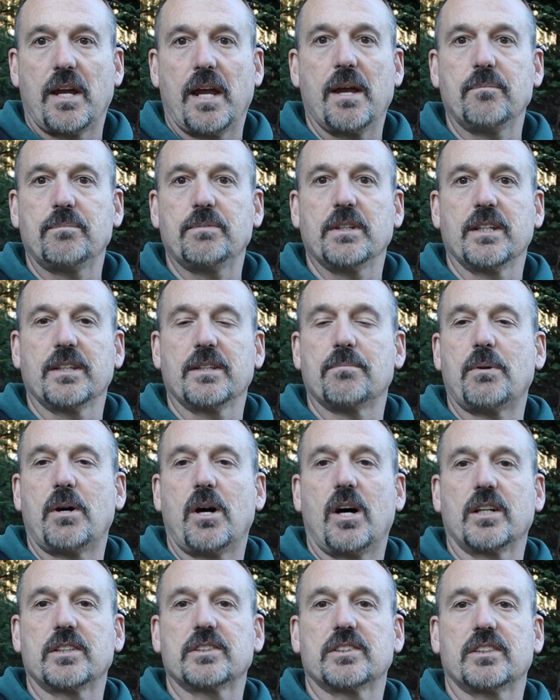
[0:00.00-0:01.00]
emptying the
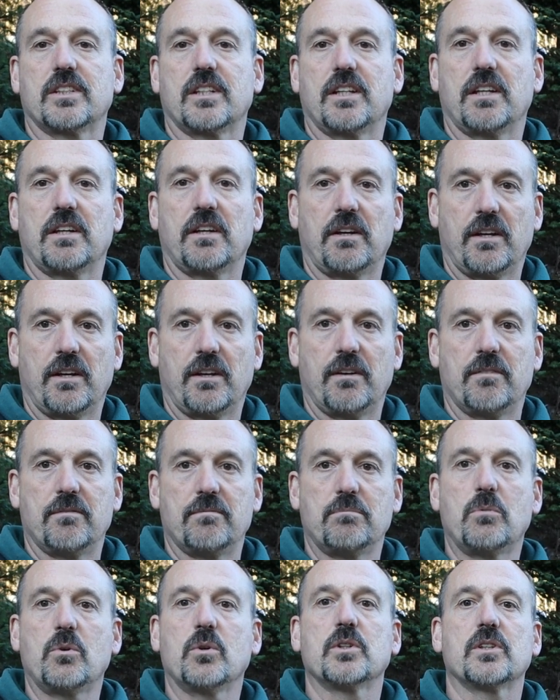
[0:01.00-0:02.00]
box
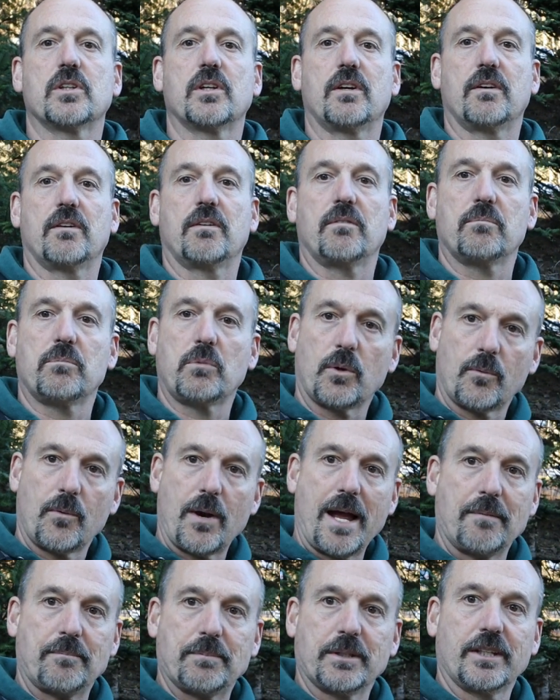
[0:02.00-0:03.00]
more
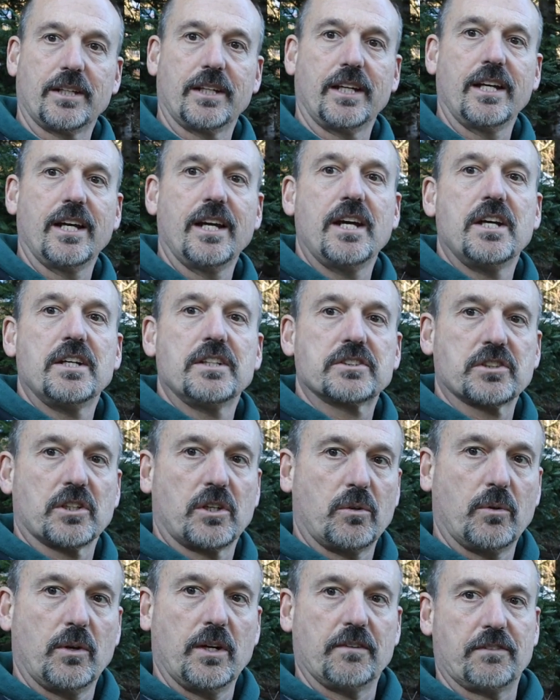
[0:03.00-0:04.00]
rapidly.
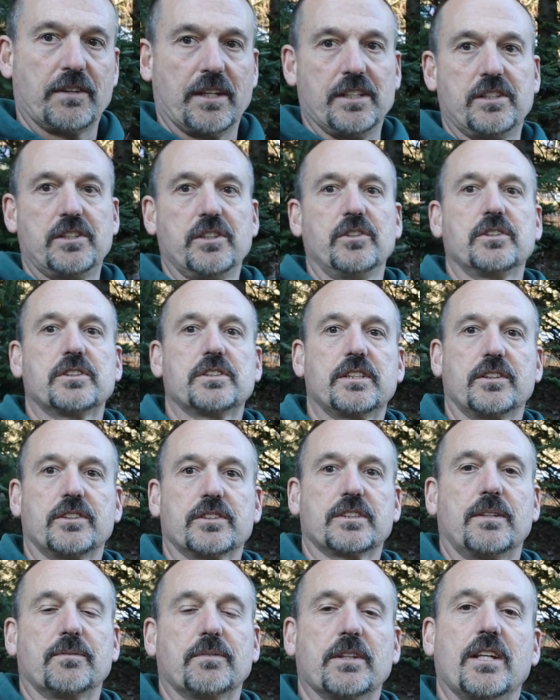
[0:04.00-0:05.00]
So if they do steal
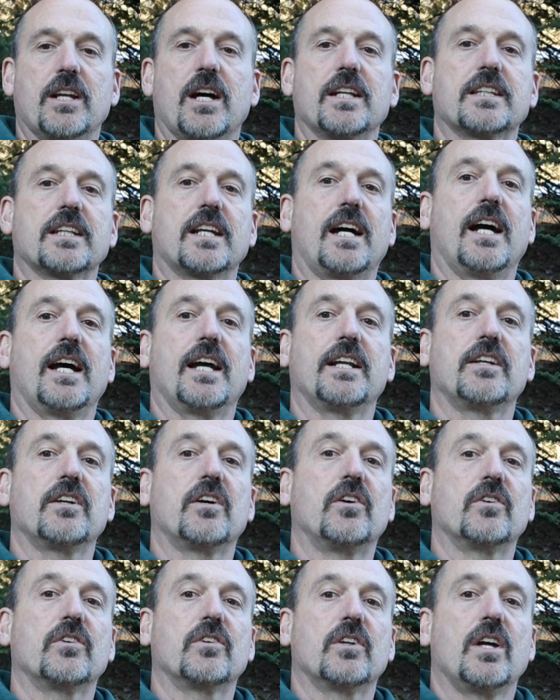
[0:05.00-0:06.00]
something, not that I
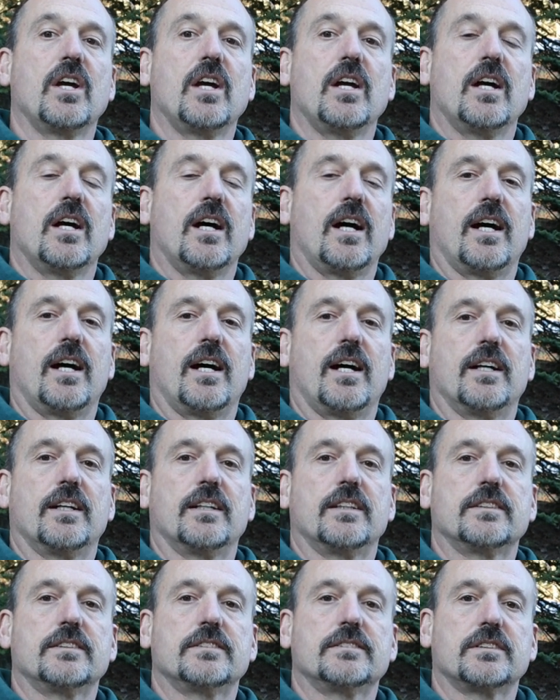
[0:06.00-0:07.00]
don't
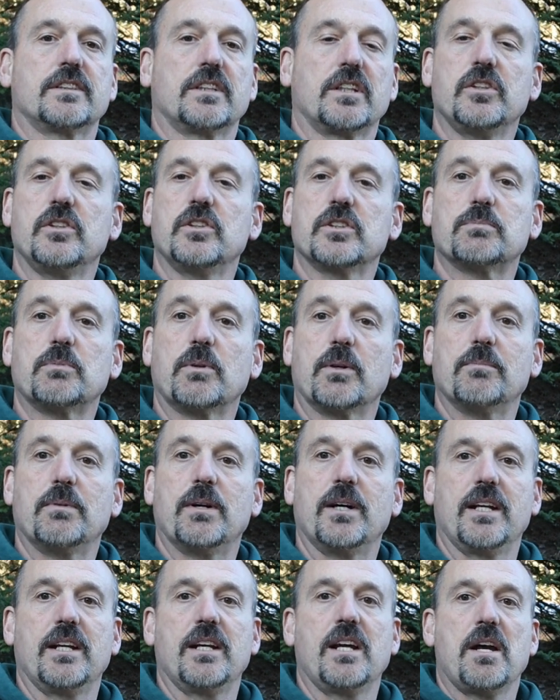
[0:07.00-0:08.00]
lose more
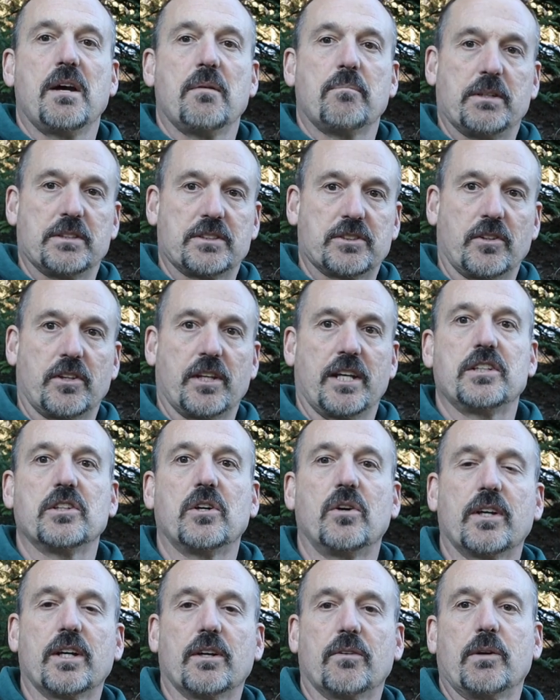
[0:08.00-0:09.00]
money, but so they
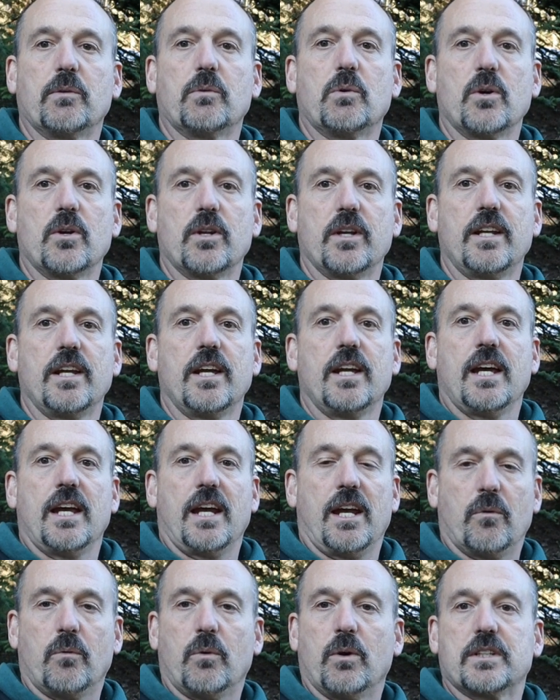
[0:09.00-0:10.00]
don't get rewarded
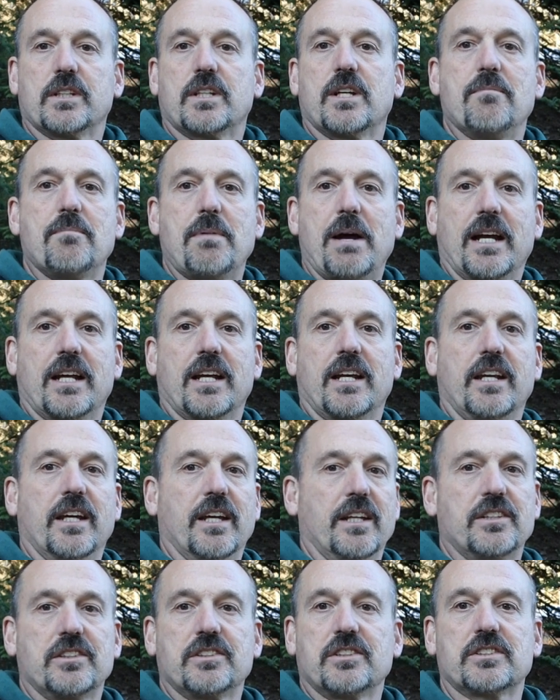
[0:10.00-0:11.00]
and want to come back
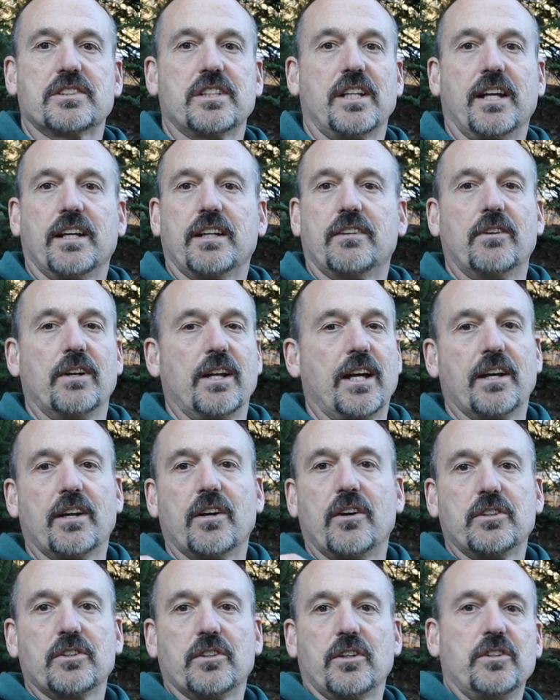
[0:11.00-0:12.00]
again. Just like when I
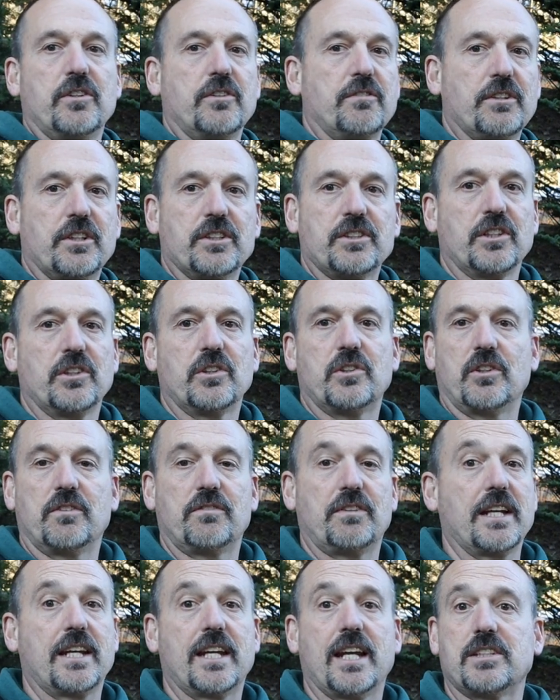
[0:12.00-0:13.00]
go to a new fishing hole,
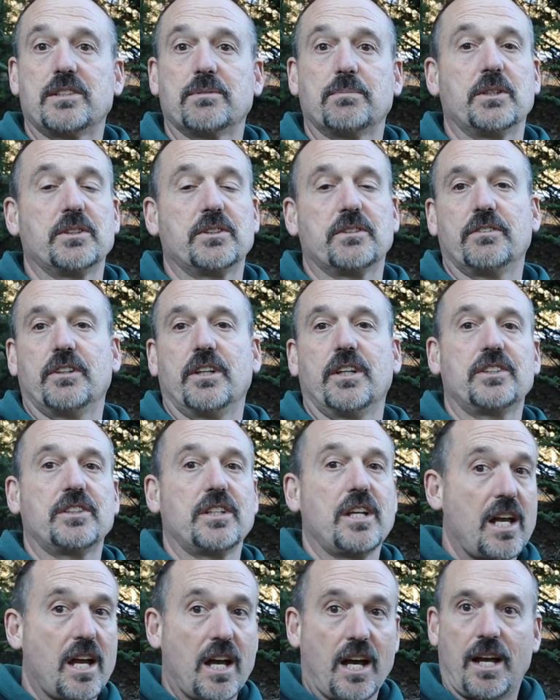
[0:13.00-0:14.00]
if I catch a bunch of
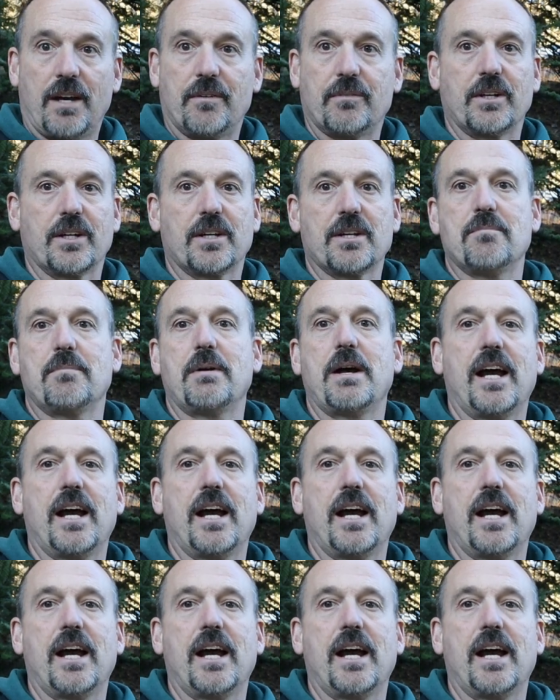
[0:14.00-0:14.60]
fish, I'm going to come